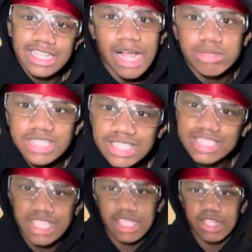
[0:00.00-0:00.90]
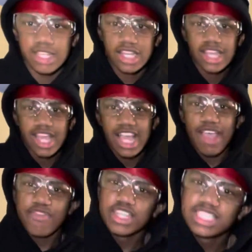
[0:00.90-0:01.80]
I'm 16.
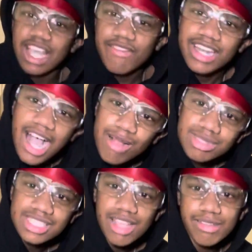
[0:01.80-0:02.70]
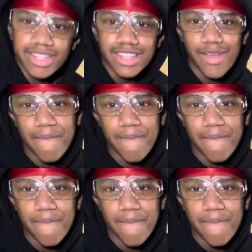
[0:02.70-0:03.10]
If you're 7, I'm 7.